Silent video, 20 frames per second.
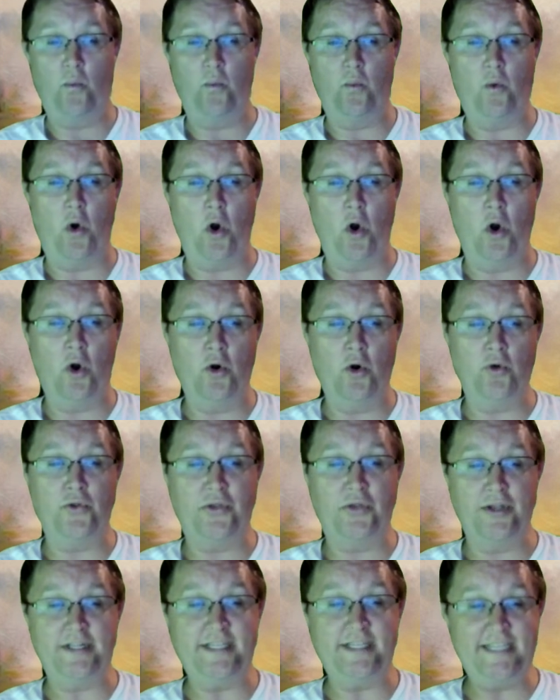are
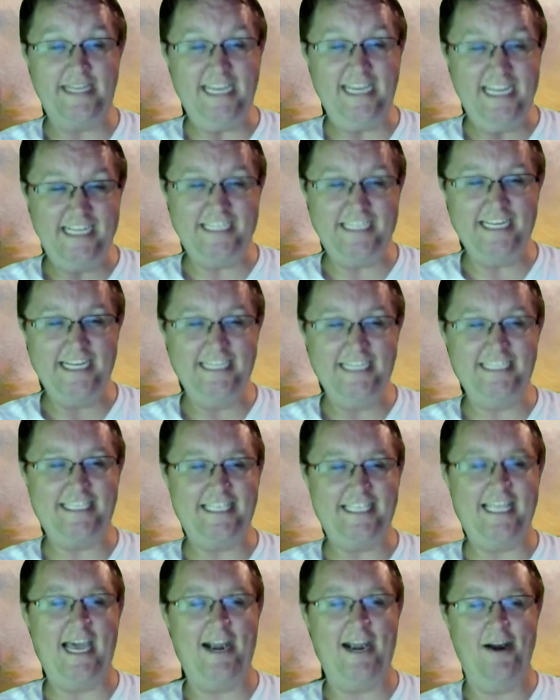the teachings
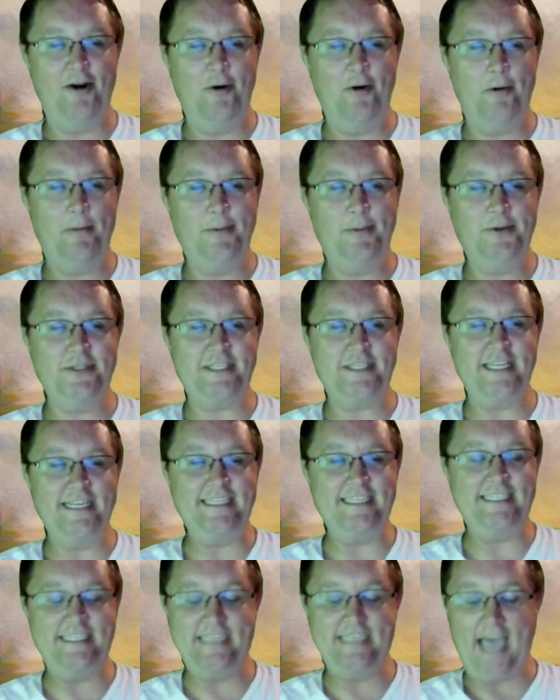that are almost
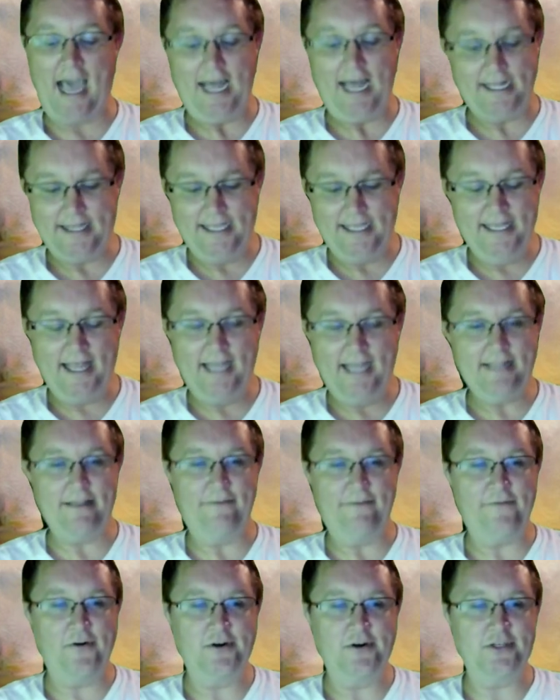exactly like the
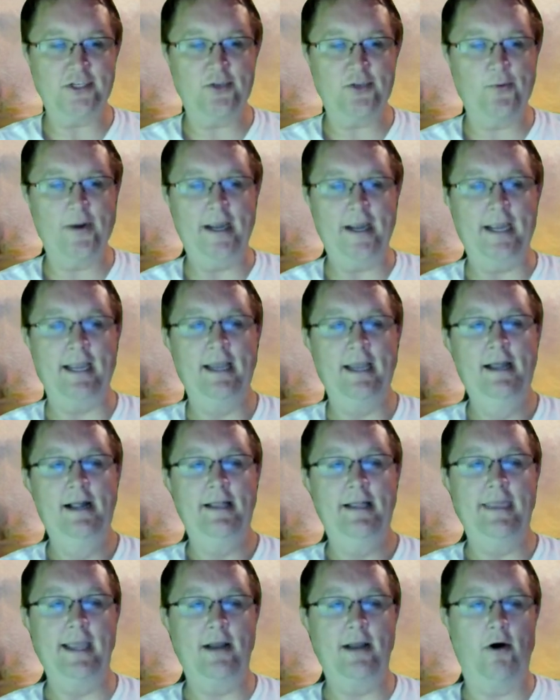first three.
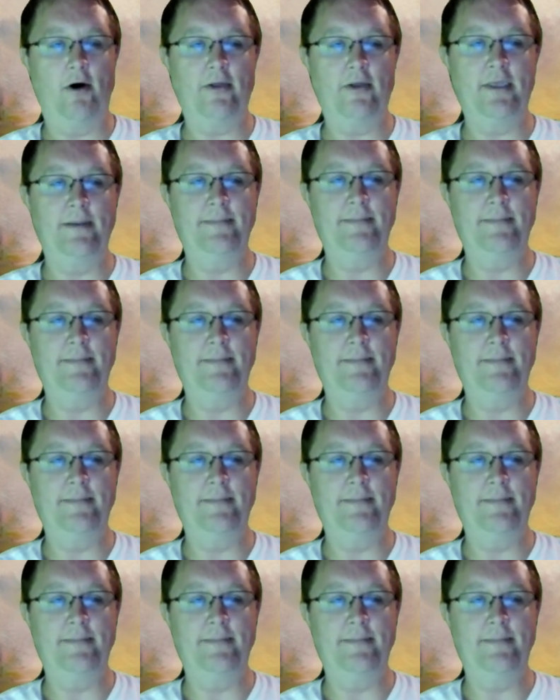They call them